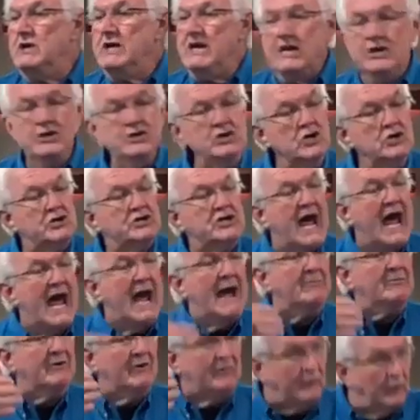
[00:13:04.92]
in your
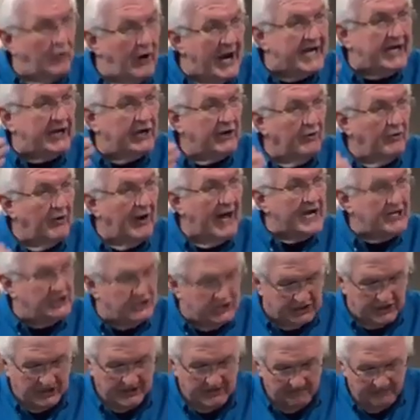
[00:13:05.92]
time of
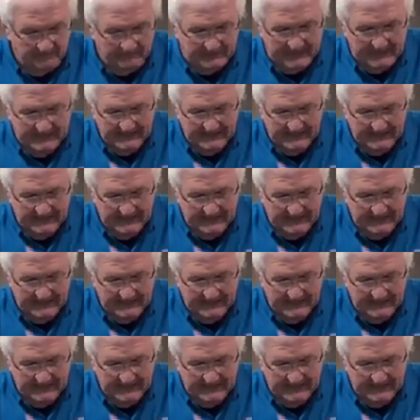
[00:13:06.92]
recreation,